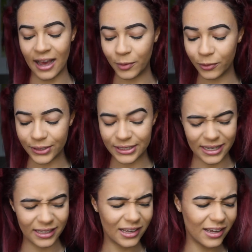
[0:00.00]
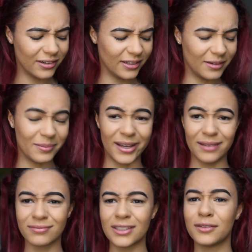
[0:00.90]
I'm always saying, no, I don't need a
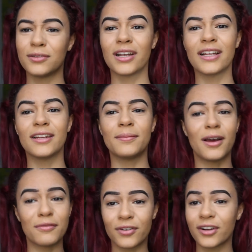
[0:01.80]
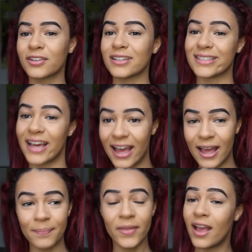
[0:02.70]
man. What do I need a man for? I ain't got the
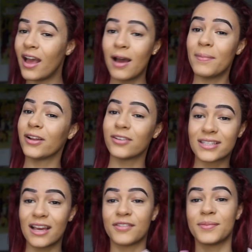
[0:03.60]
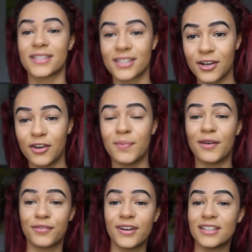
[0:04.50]
time. I barely got time for myself,
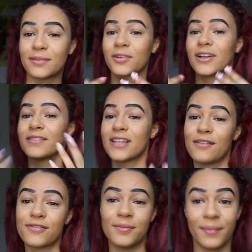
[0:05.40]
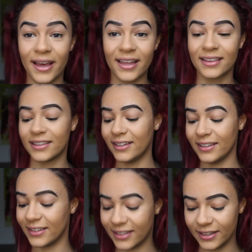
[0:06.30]
my friends. I'm gonna have time for a man.
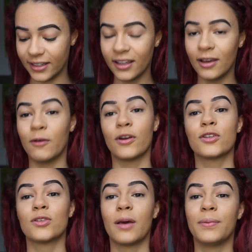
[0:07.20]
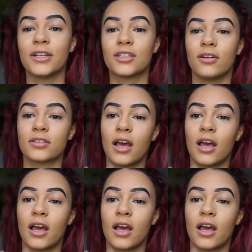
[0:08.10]
When I saw that picture, I was